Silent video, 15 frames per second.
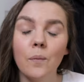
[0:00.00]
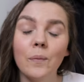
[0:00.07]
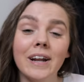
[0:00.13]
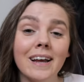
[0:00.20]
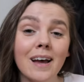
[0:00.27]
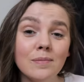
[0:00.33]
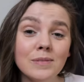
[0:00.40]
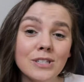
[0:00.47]
When
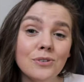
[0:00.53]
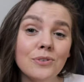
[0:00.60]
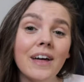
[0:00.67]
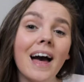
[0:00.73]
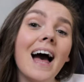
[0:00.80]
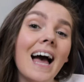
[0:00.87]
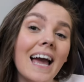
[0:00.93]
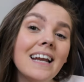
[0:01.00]
it comes to the
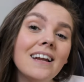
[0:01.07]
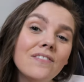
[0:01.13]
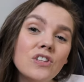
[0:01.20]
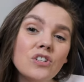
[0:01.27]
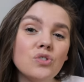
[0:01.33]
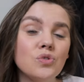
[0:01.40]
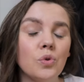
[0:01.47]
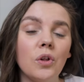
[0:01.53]
height of
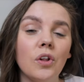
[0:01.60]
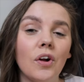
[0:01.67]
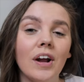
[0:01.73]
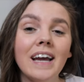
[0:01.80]
the stroller,